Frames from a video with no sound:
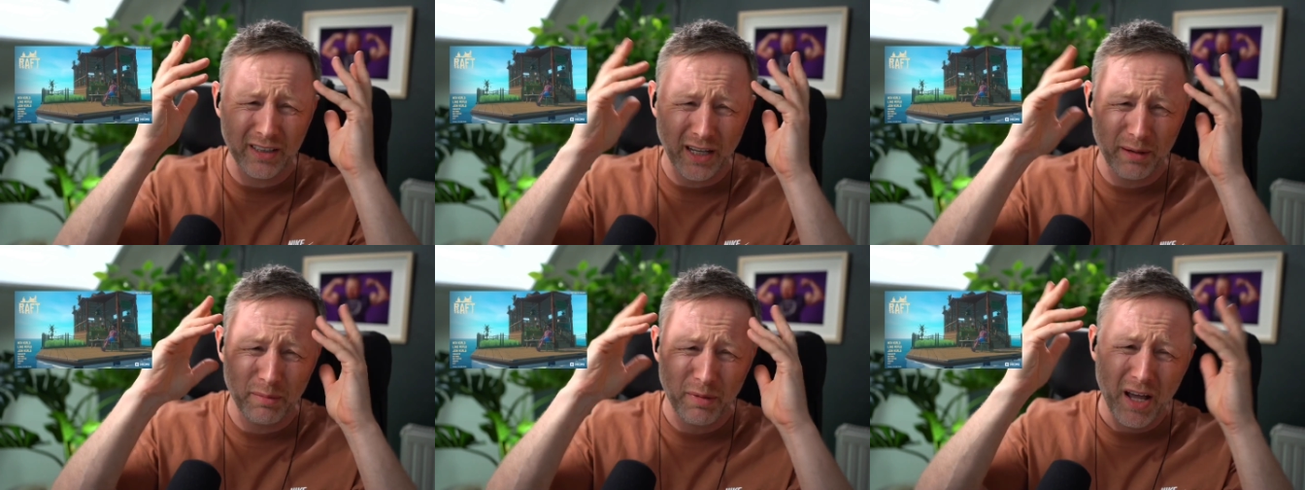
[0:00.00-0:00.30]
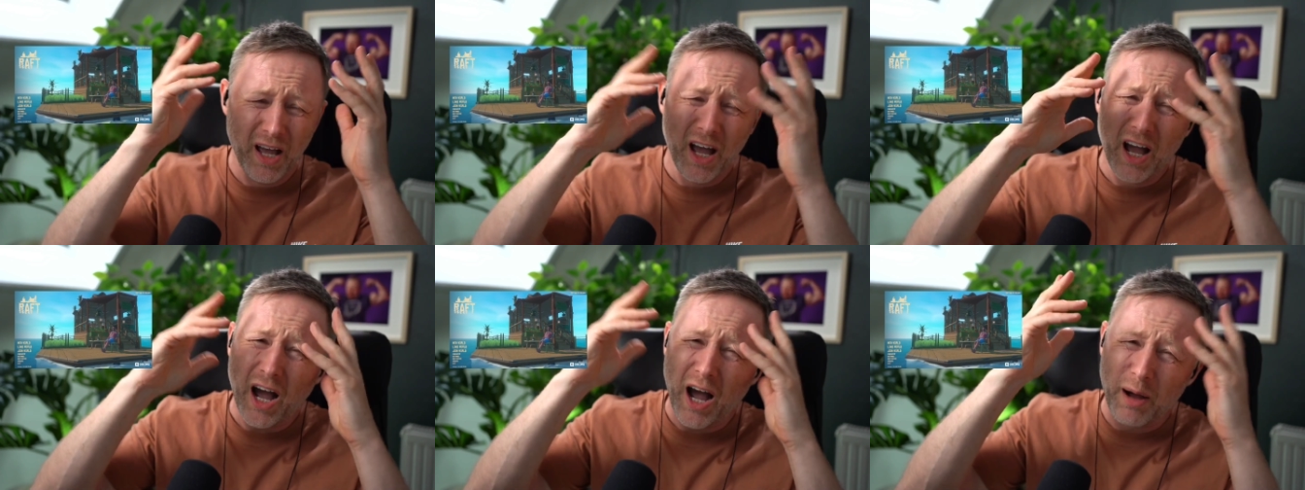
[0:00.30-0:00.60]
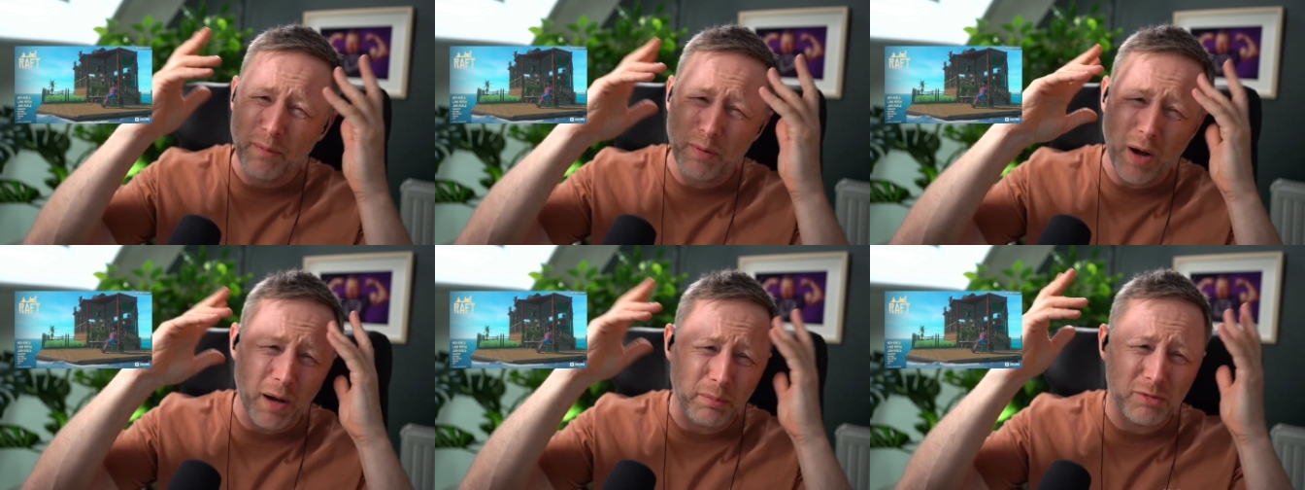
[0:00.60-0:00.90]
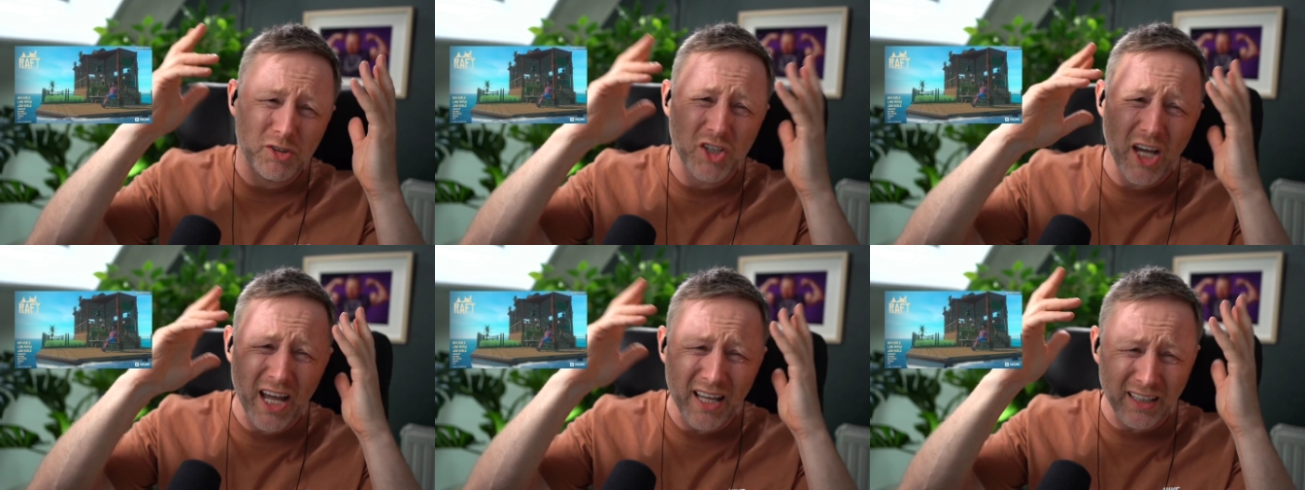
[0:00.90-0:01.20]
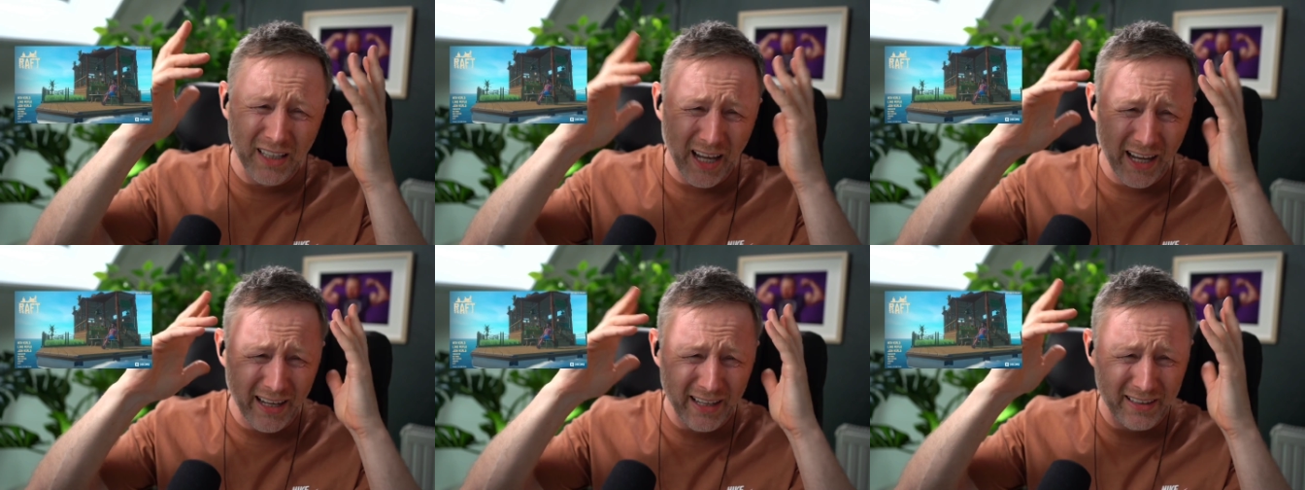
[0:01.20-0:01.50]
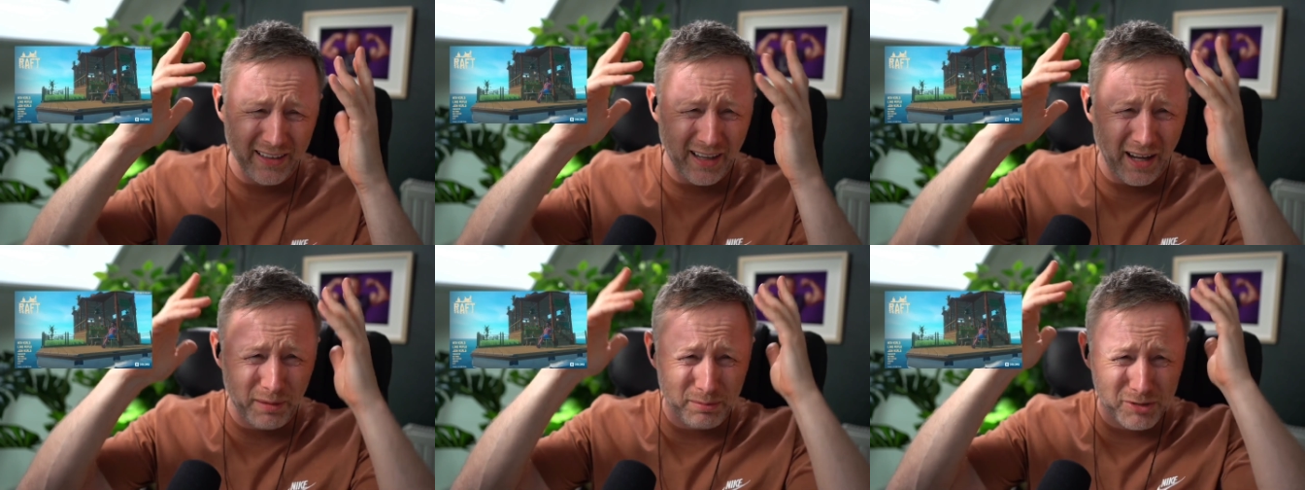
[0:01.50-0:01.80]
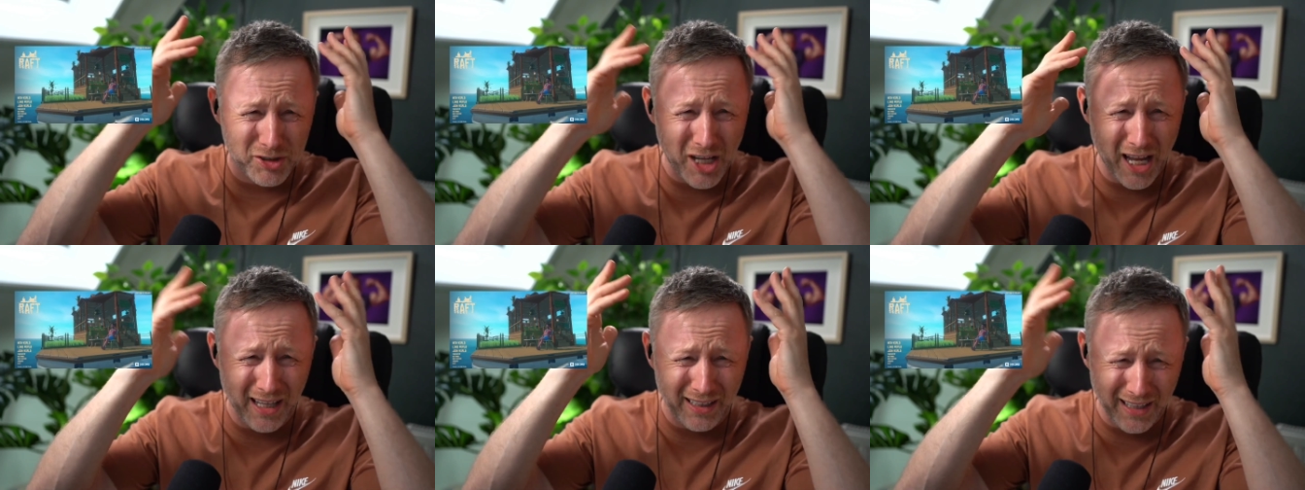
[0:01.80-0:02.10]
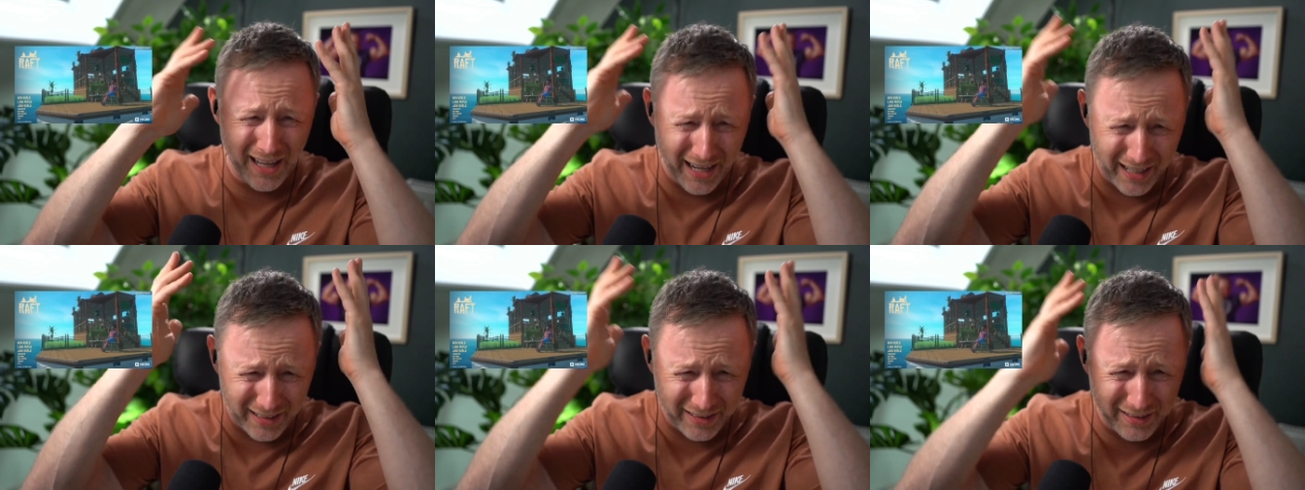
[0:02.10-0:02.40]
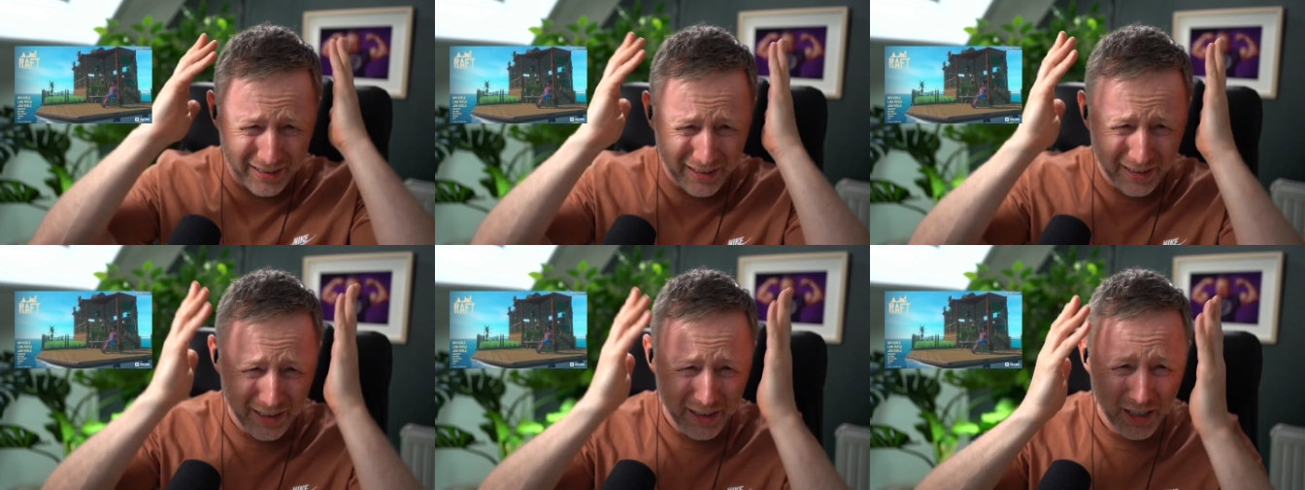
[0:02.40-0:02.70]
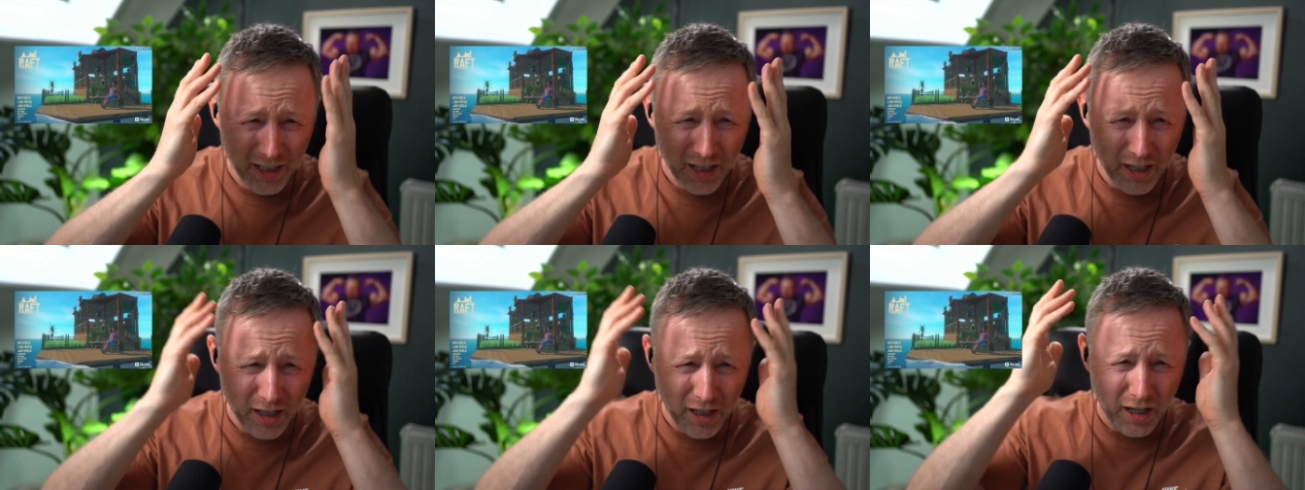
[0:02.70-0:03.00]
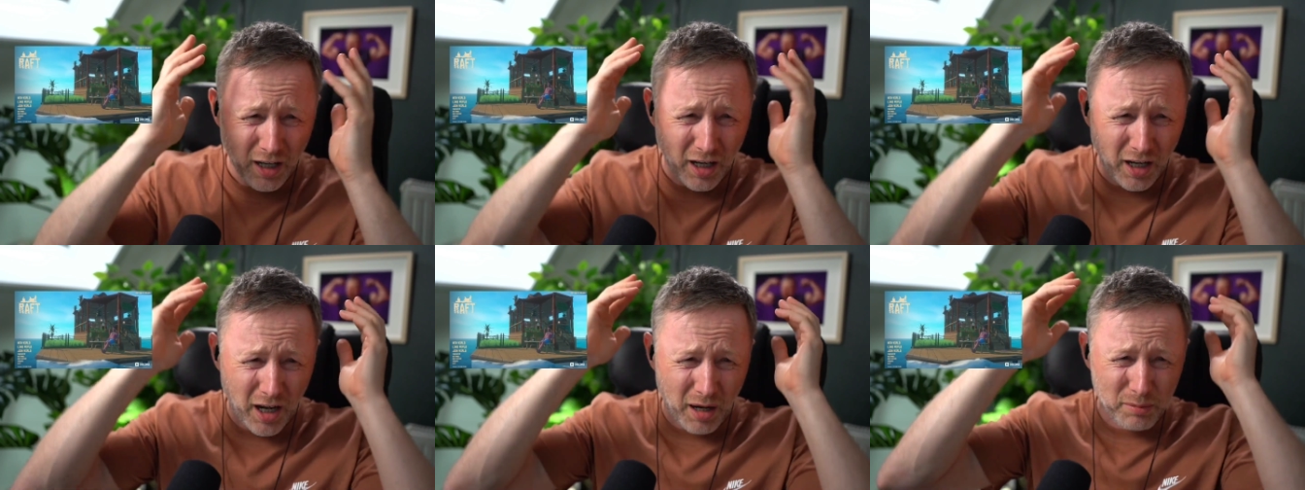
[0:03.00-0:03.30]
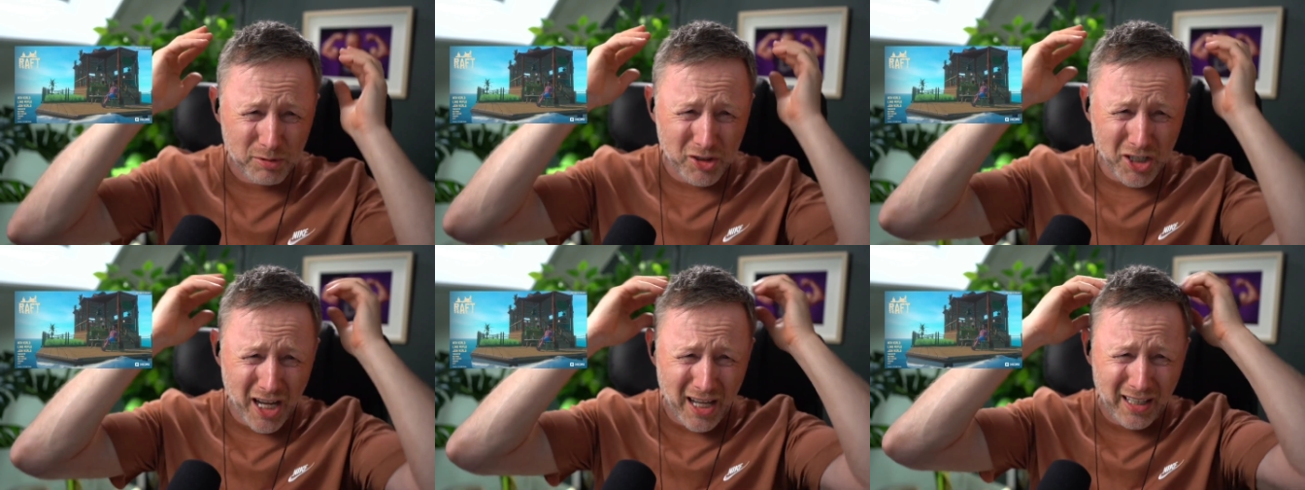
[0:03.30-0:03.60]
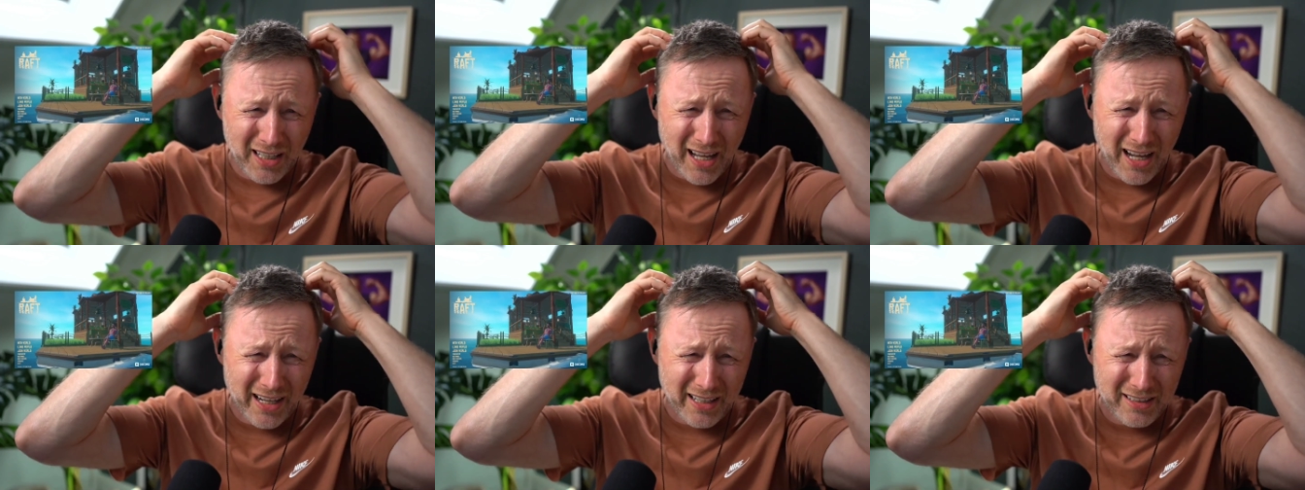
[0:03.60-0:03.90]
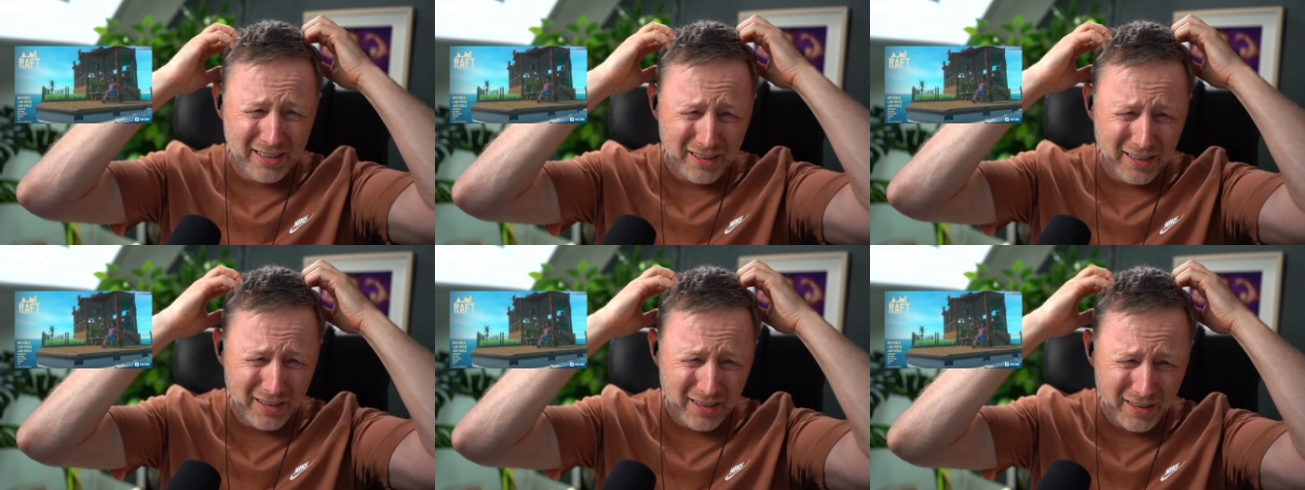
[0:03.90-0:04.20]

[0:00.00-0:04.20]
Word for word: I'm, I'm, I'm jet lagged. I'm jet lagged. I'm jet lagged.